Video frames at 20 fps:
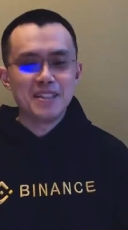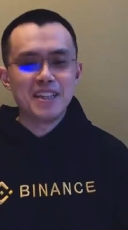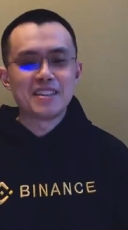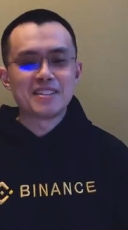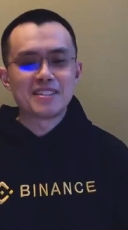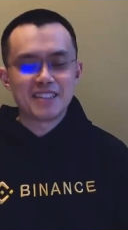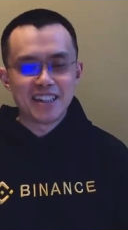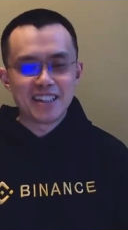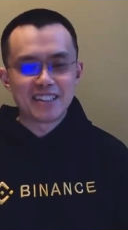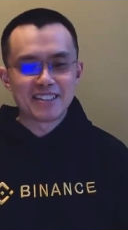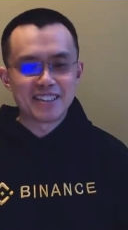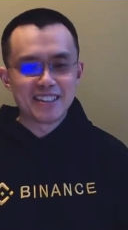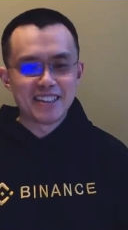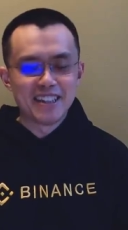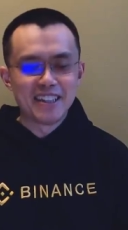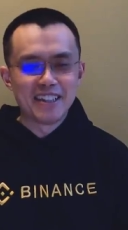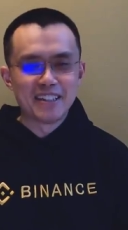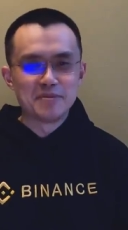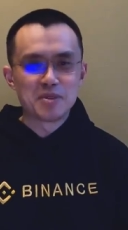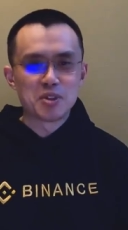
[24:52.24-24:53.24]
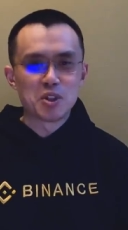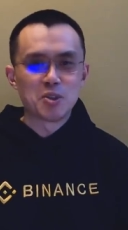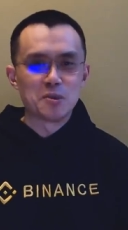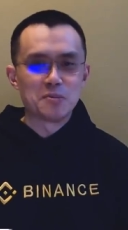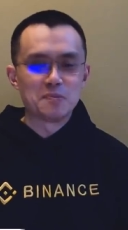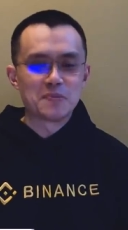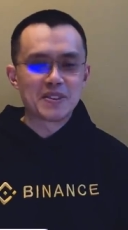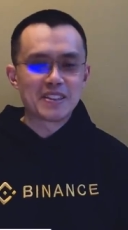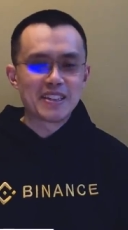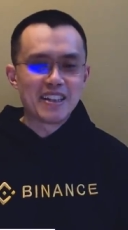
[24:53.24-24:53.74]
Yes, yes. Um,
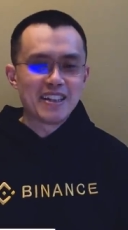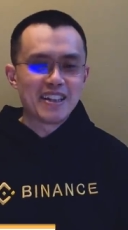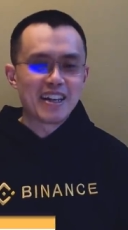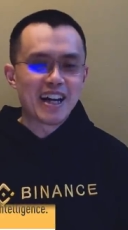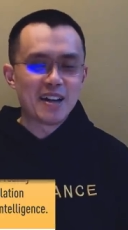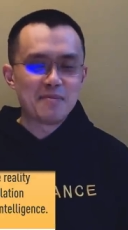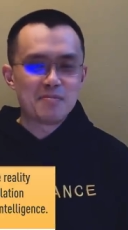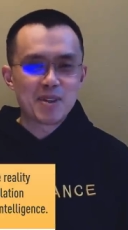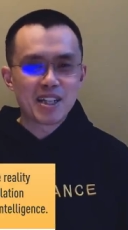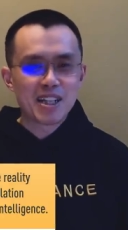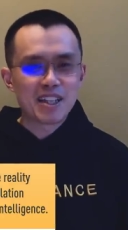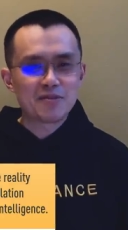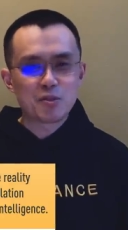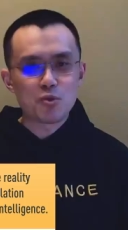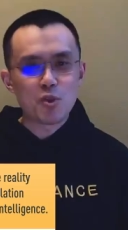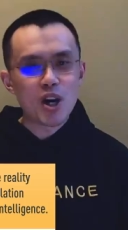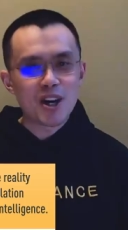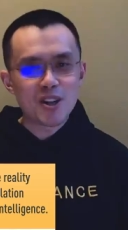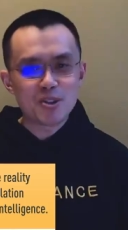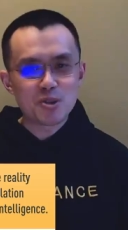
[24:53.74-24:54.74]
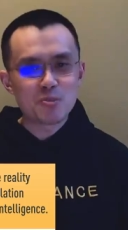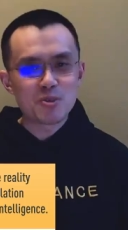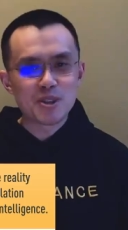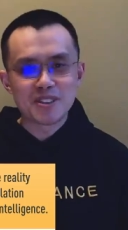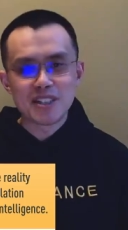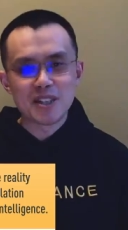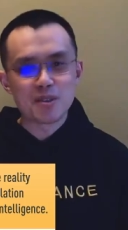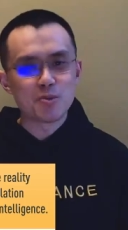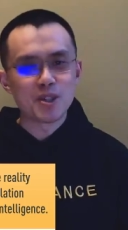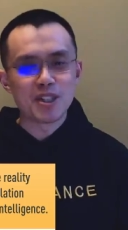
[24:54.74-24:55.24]
so I believe
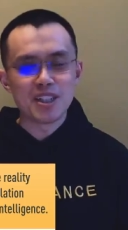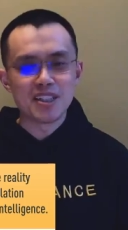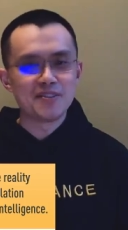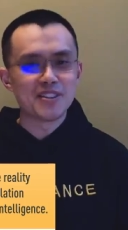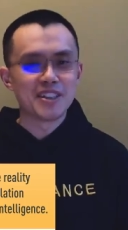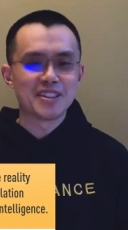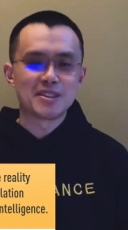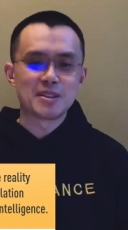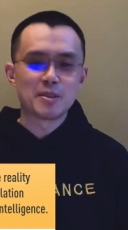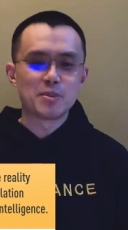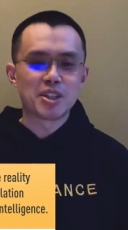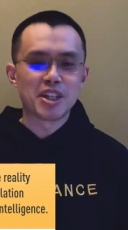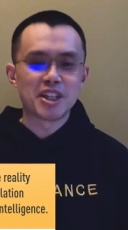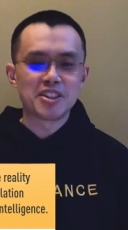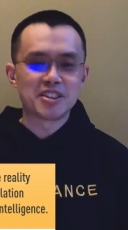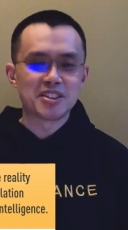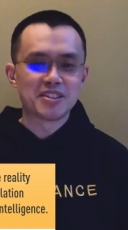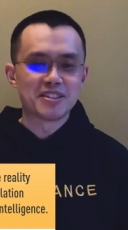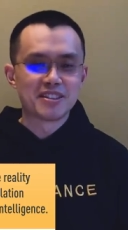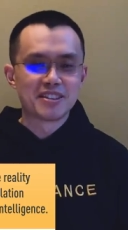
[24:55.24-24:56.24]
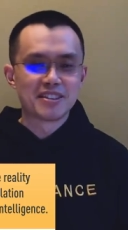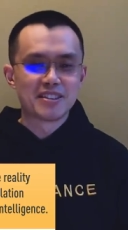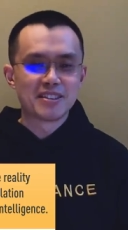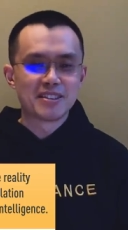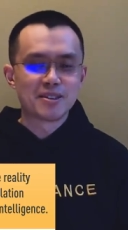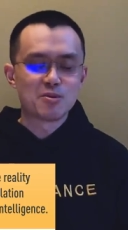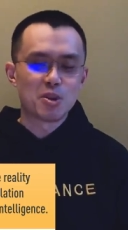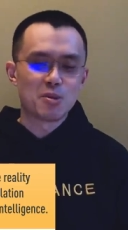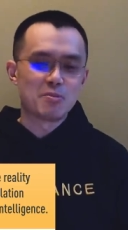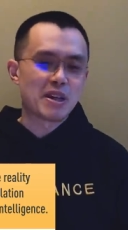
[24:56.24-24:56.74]
100% we are living a simulation.
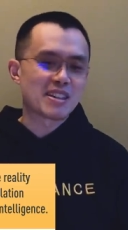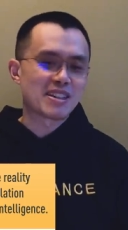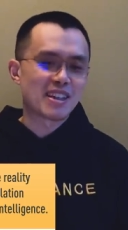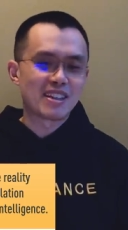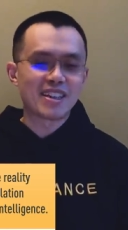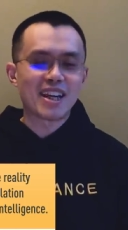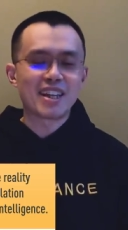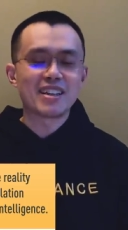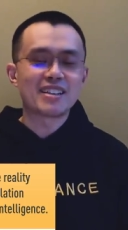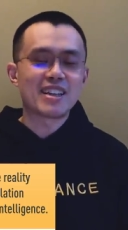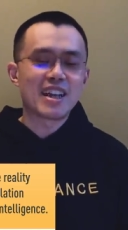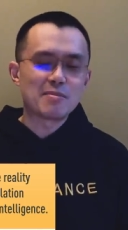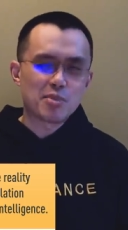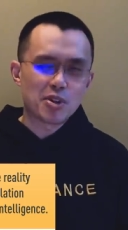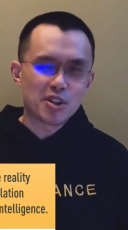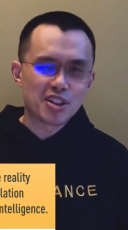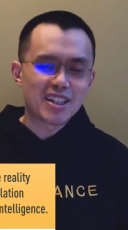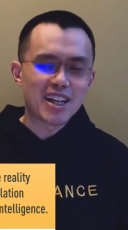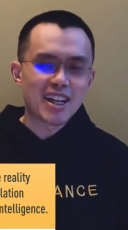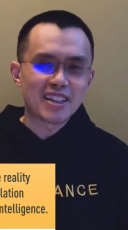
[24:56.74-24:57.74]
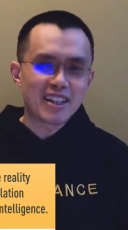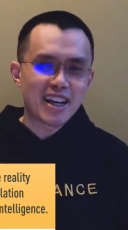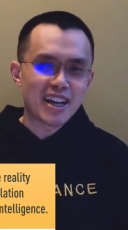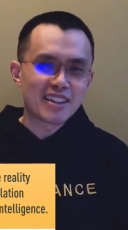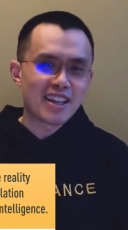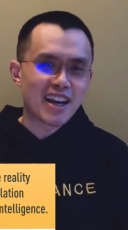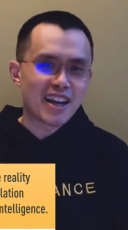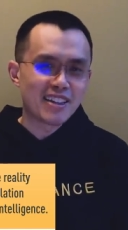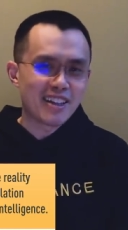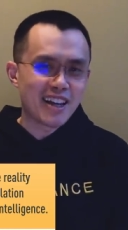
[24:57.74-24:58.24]
Well, basically
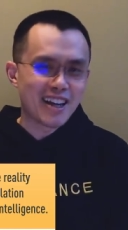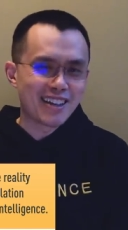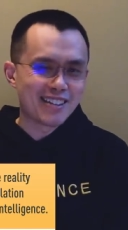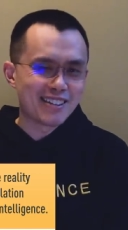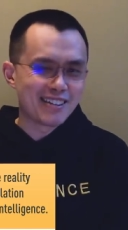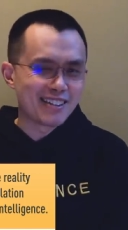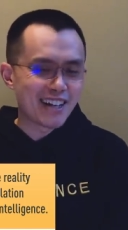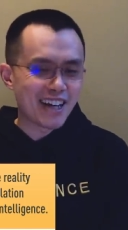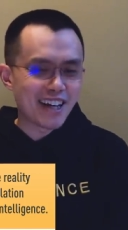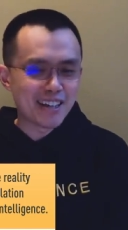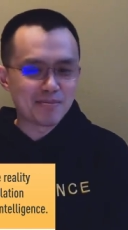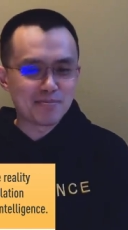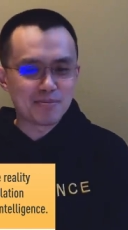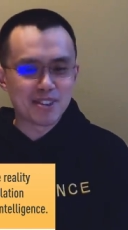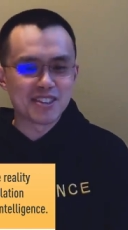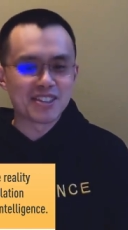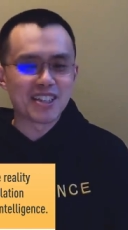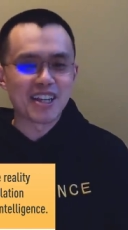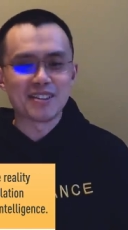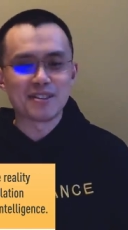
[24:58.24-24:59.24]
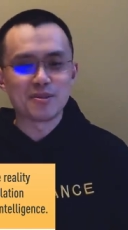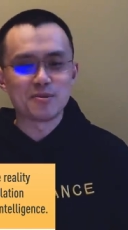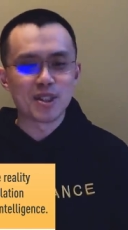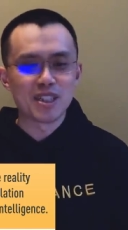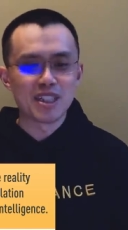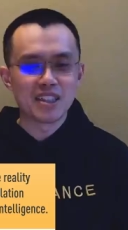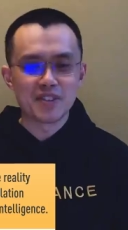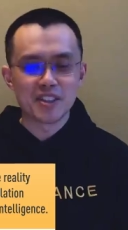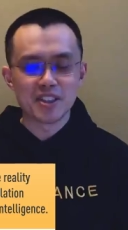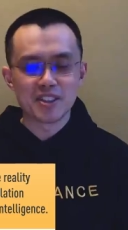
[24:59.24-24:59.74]
99.99999% percent we are
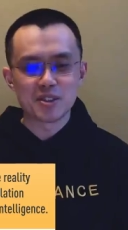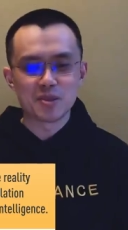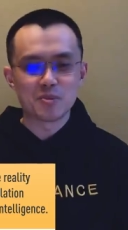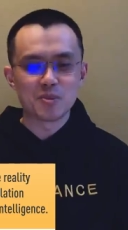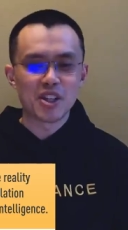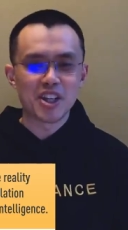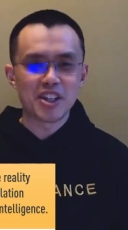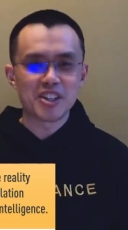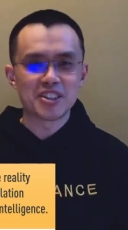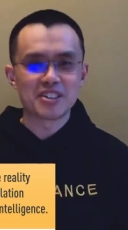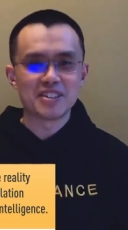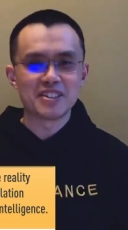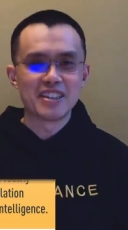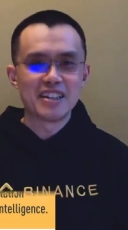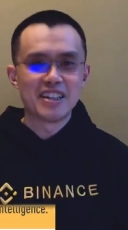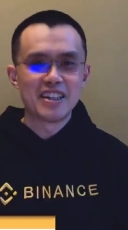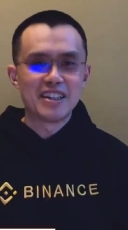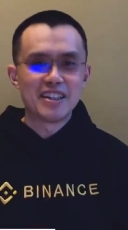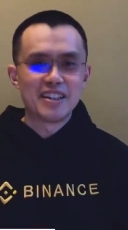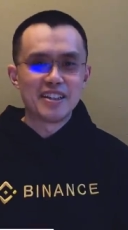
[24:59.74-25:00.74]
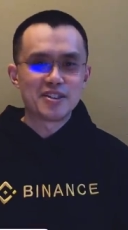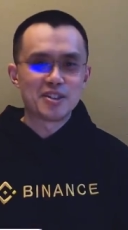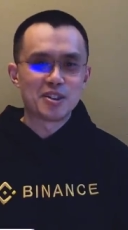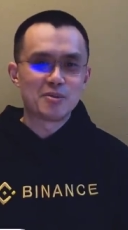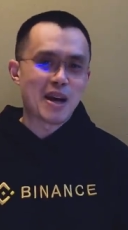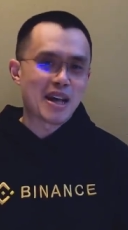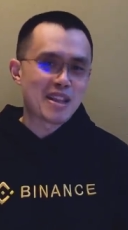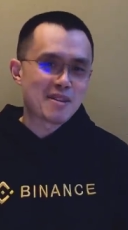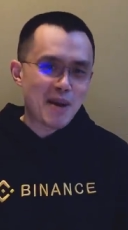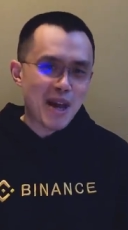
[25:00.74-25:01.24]
living a simulation. So
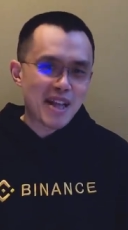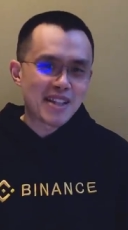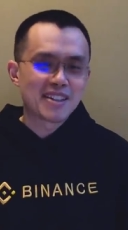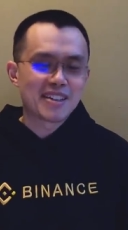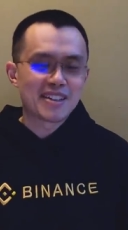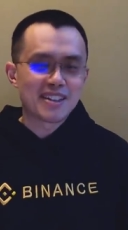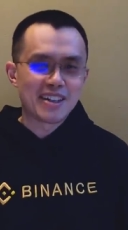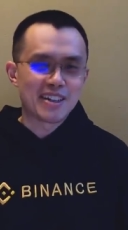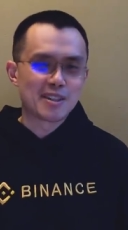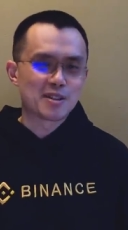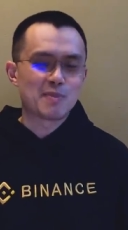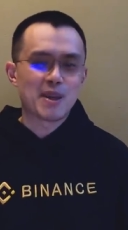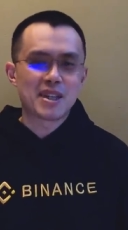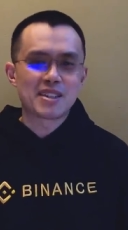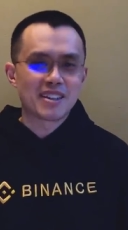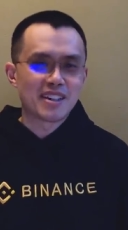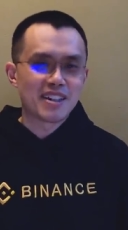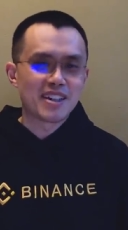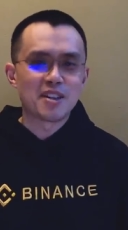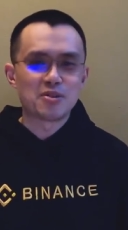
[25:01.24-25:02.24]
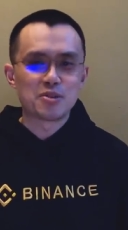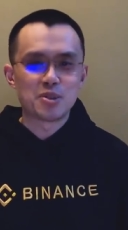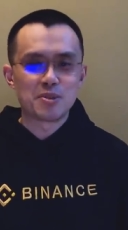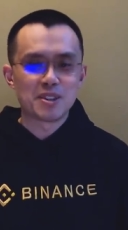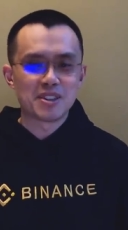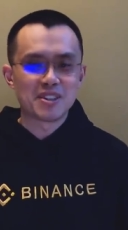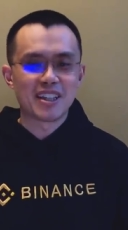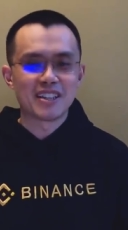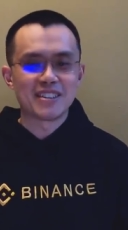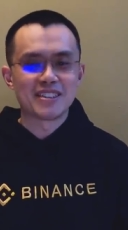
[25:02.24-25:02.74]
mathematically, it's basically
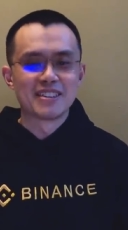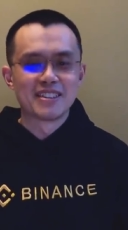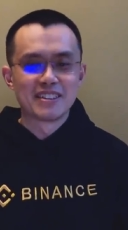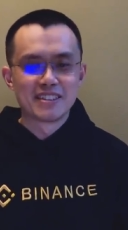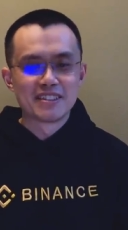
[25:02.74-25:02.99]
100%.